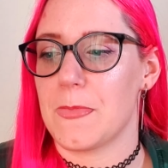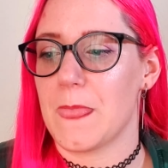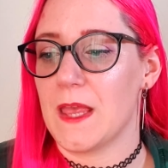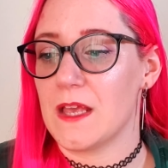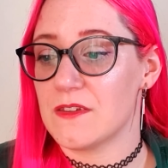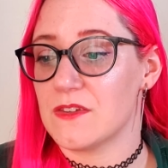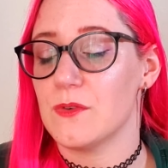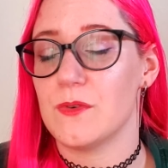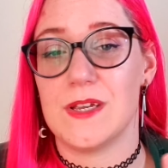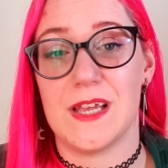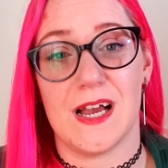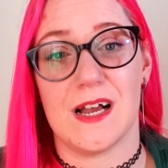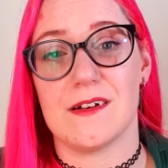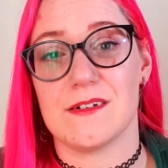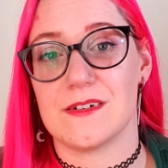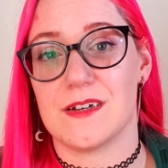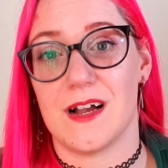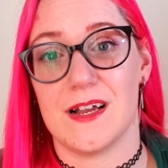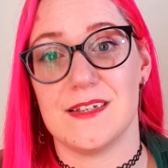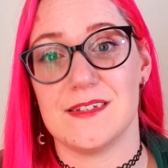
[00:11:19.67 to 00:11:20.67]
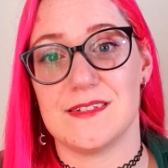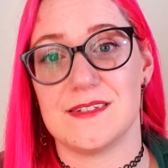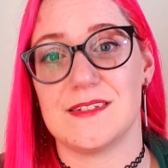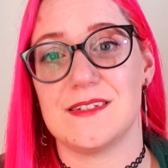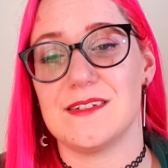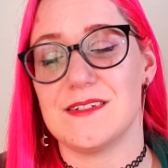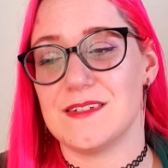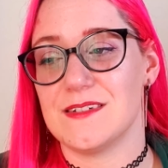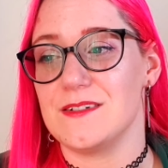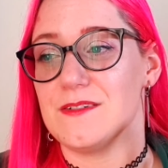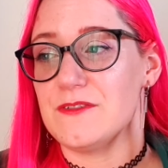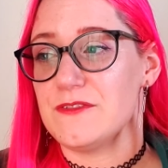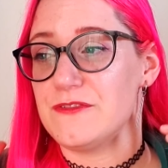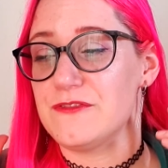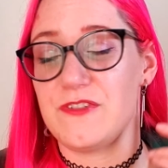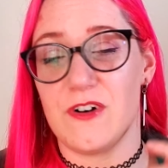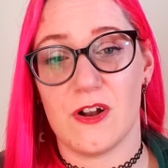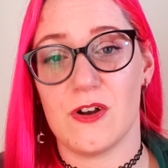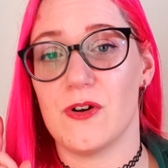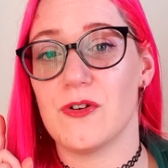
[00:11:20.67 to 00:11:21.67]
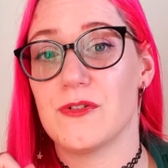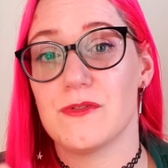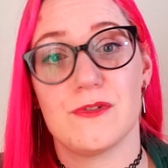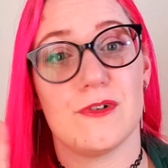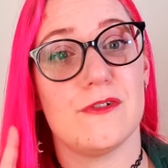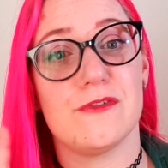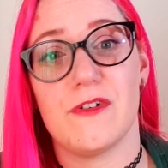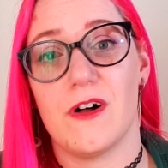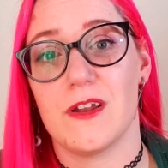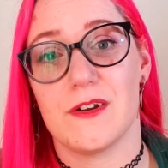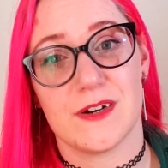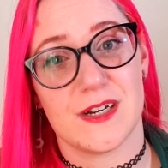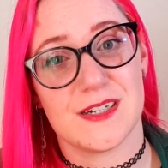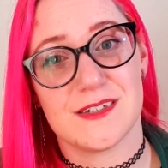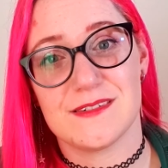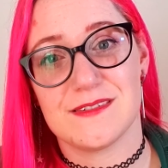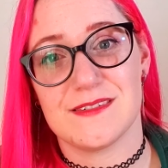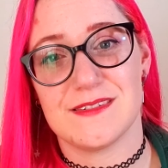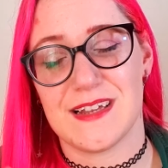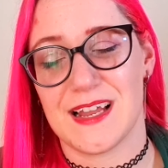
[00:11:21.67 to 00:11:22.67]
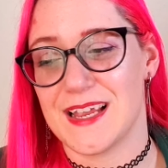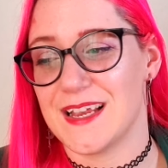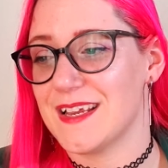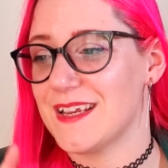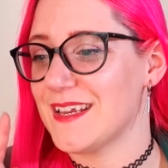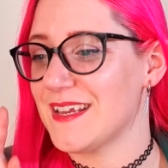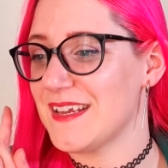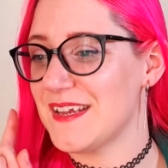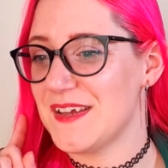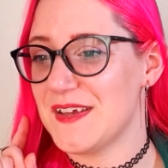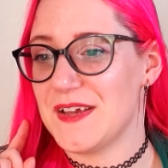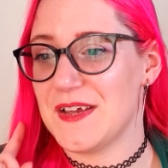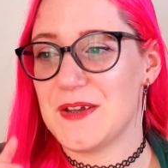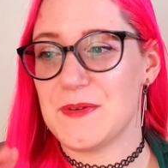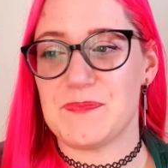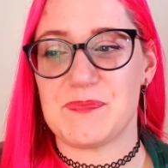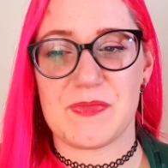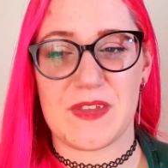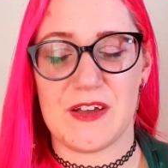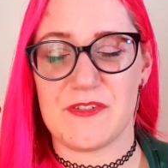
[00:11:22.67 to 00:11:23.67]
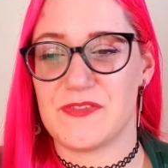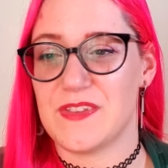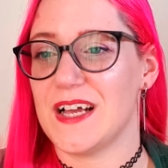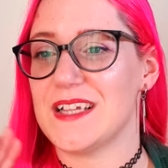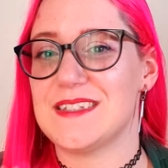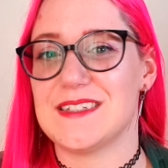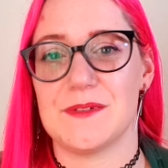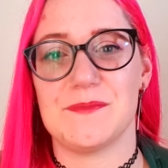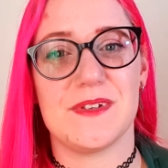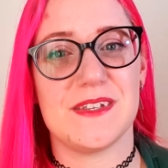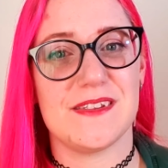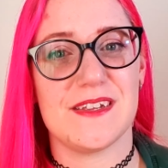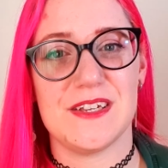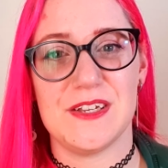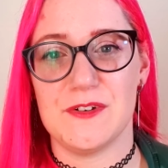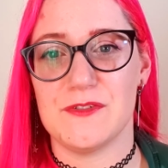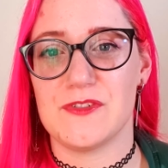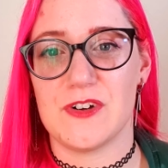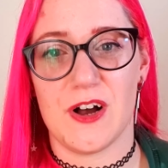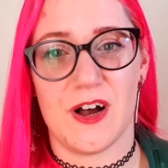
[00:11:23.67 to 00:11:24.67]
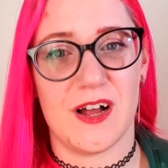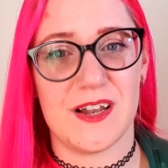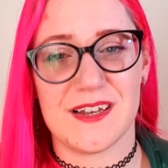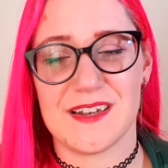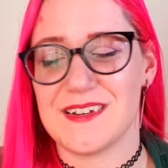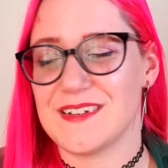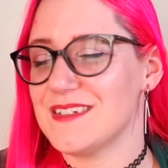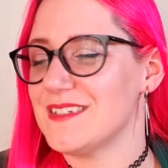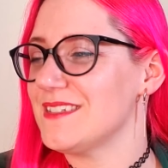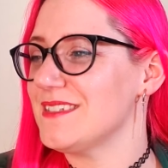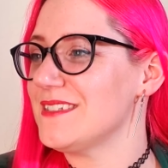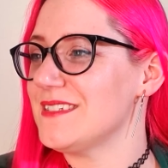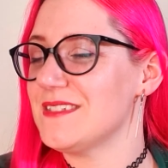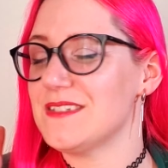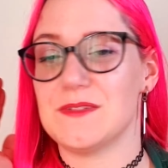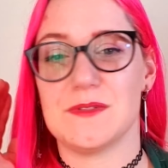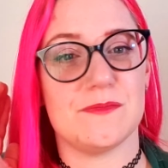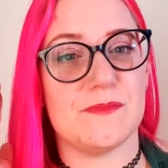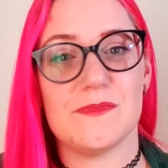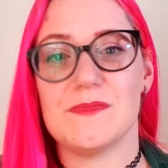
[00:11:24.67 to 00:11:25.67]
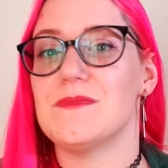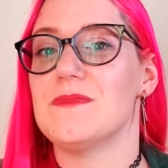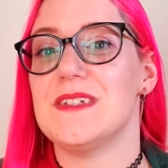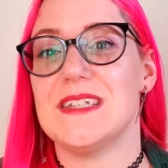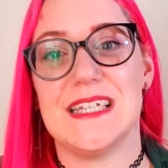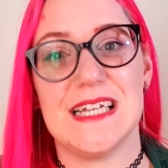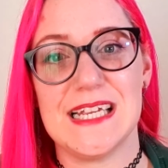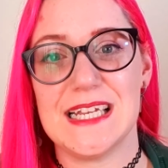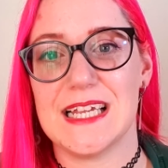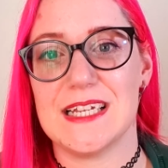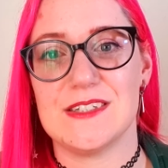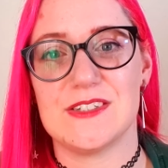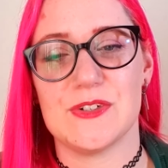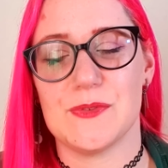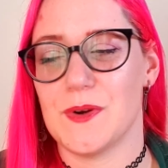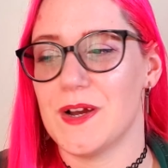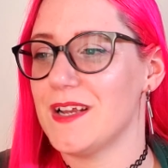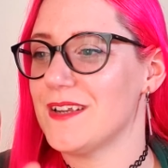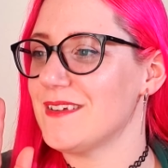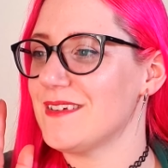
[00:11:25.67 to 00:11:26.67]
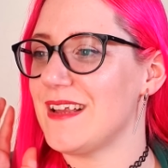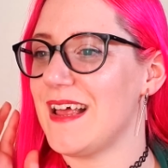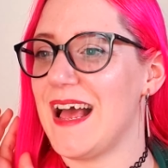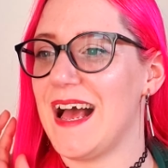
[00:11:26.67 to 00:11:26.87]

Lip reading: So yeah, guys, follow the rule follower. Like, if that's something that you've got, lean into it.